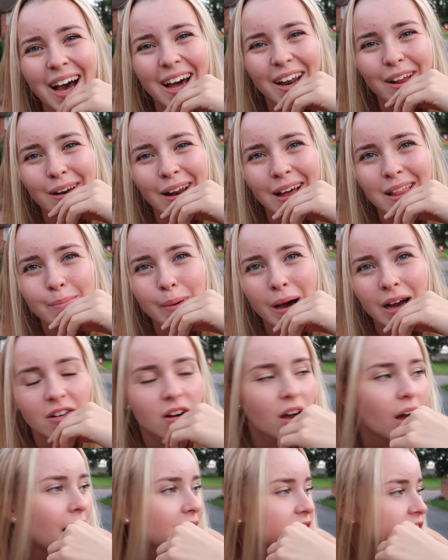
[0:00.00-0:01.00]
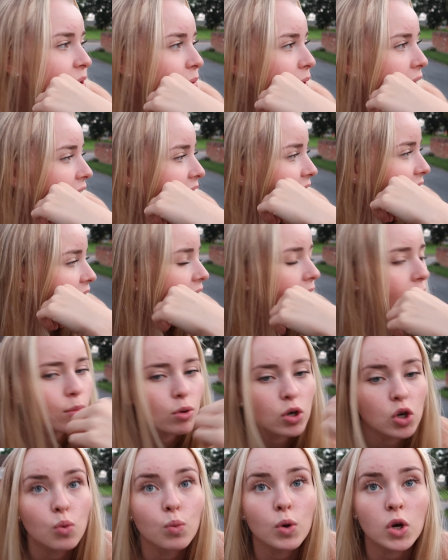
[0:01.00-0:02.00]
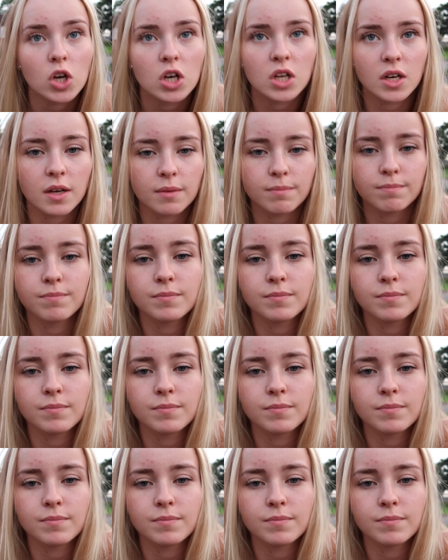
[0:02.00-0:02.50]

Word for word: I don't like the background. I don't like it. We're, we're going to